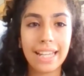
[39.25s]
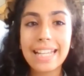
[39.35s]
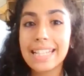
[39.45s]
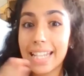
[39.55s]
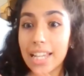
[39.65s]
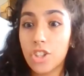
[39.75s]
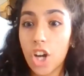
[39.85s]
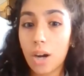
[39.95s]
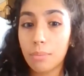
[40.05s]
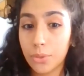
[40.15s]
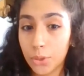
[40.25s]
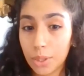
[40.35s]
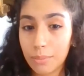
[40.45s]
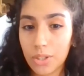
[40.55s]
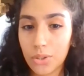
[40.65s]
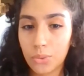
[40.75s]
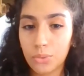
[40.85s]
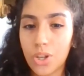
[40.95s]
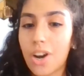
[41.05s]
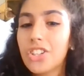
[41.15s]
It's a job you commit to,
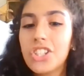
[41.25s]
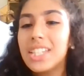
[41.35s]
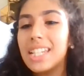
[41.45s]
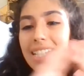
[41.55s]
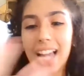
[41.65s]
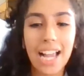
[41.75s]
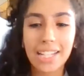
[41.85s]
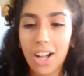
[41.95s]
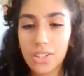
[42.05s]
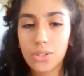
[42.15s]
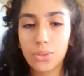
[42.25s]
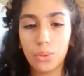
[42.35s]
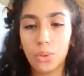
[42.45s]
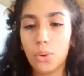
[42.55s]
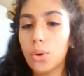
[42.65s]
not just a side hustle